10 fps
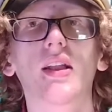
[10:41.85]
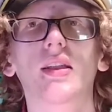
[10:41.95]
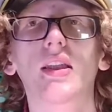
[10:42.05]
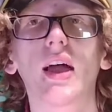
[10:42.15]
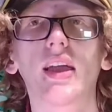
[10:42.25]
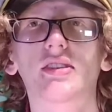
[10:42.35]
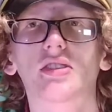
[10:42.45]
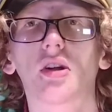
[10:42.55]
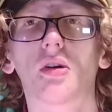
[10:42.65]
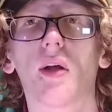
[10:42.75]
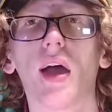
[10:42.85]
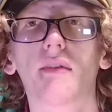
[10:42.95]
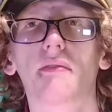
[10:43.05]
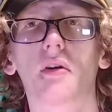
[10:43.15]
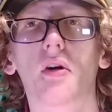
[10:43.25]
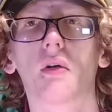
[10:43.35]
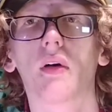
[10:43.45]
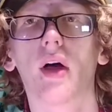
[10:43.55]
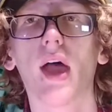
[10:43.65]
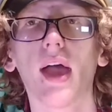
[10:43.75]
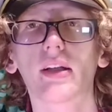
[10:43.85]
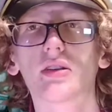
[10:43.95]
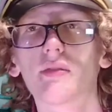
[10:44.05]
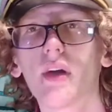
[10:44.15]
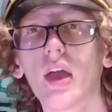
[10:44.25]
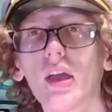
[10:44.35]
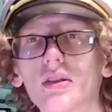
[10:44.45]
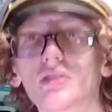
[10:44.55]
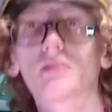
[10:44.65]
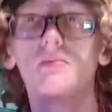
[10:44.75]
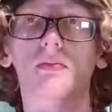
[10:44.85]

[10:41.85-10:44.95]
Laser rifle, activate!